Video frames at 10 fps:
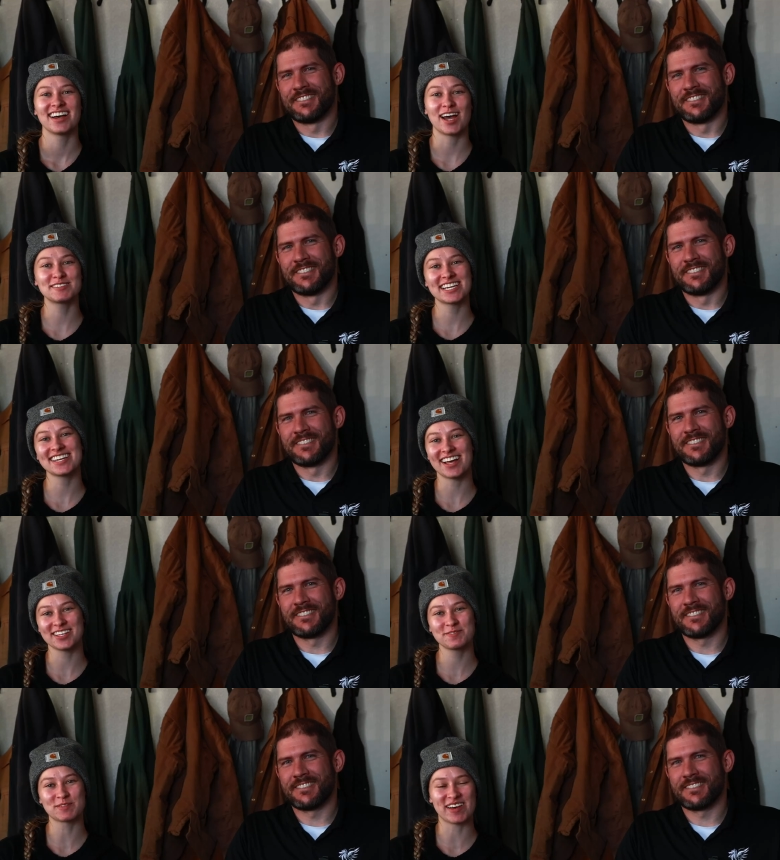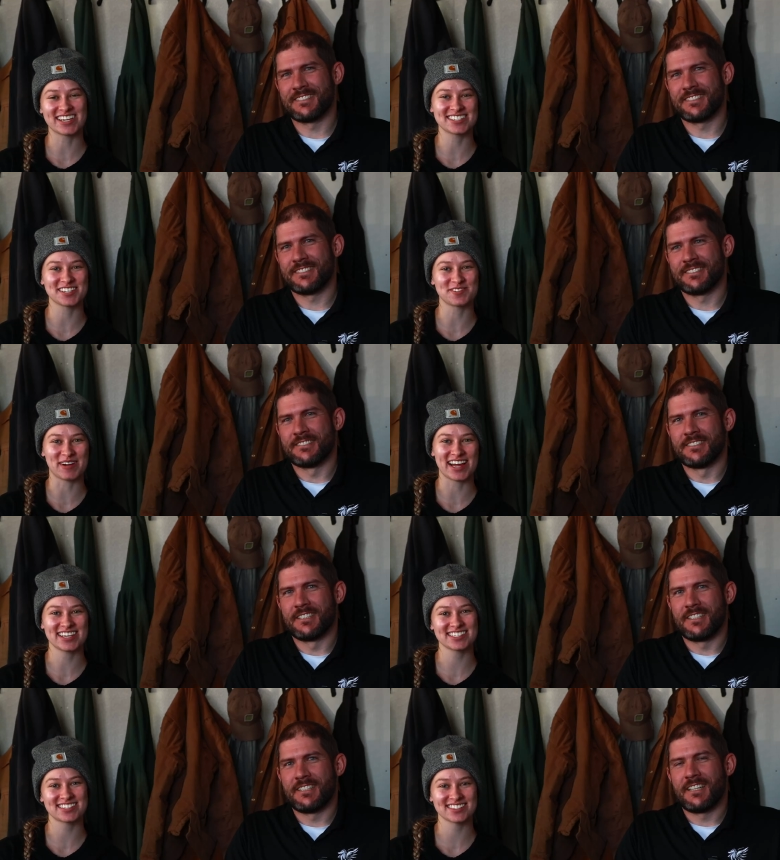Speaker 1: I'm Dani Helen with Pegasus
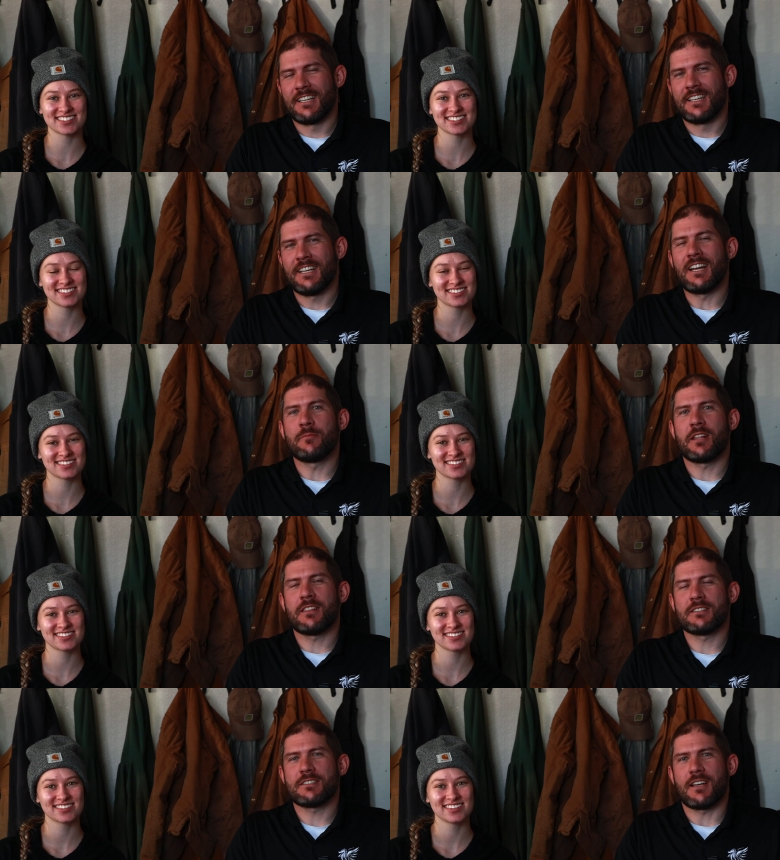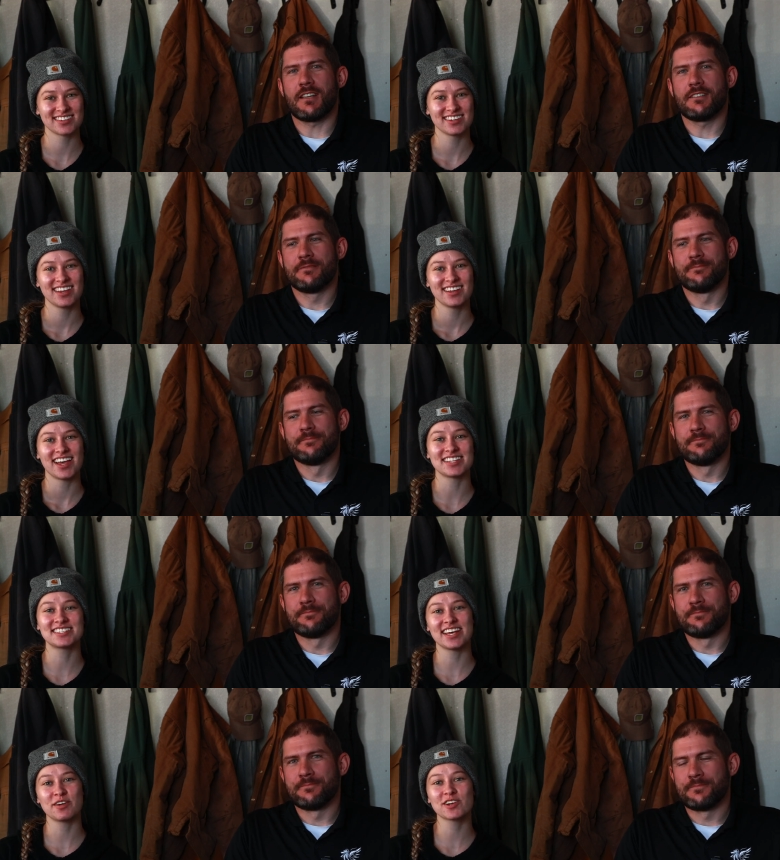Robotics.
Speaker 2: And I'm Nathan Stein.
Speaker 1: And
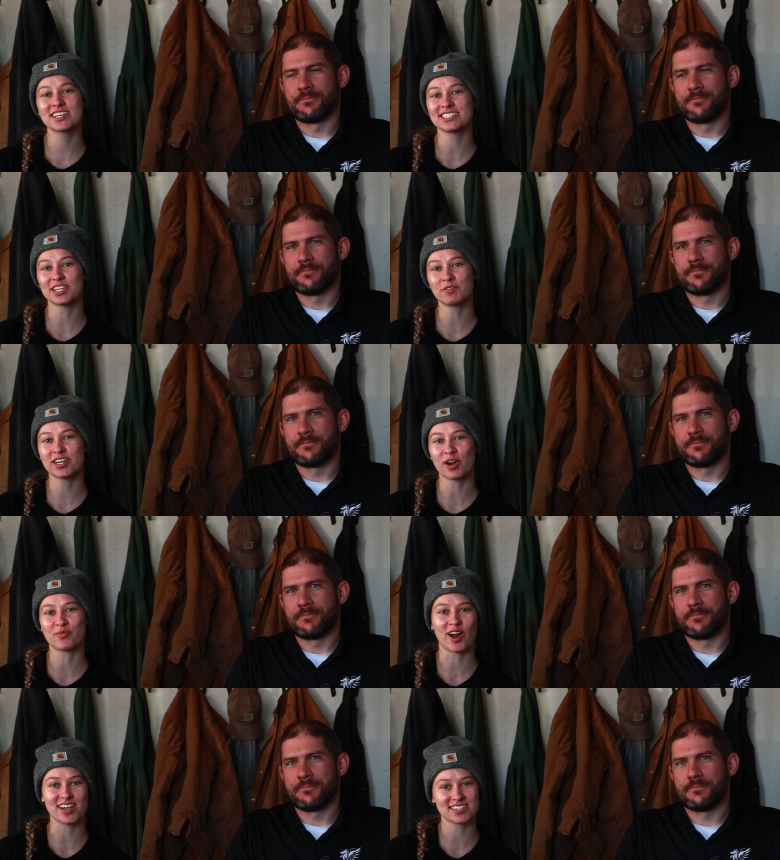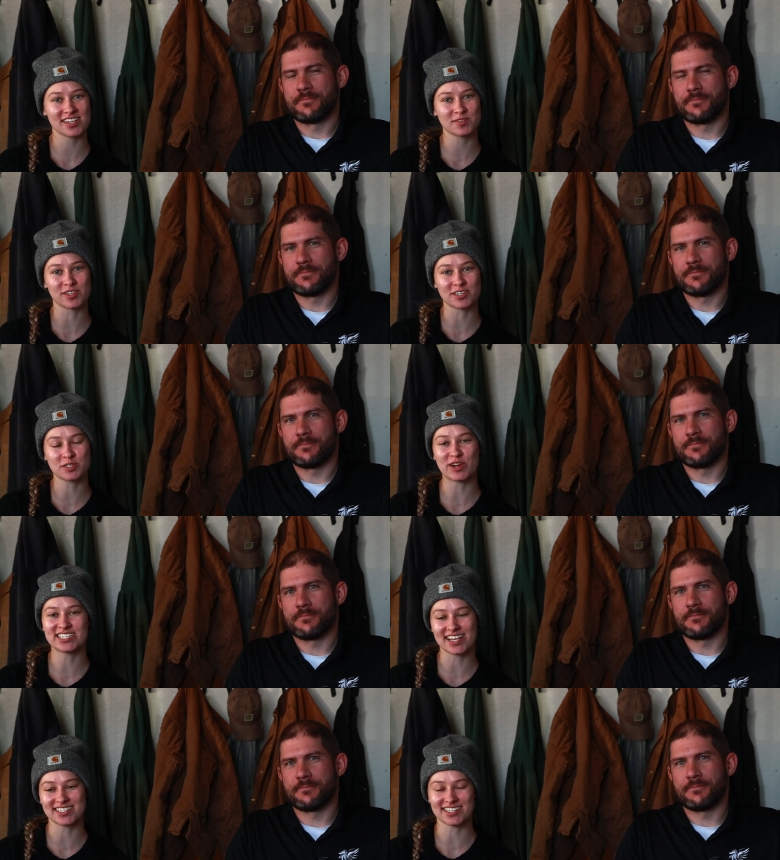today we're continuing our process with our spray test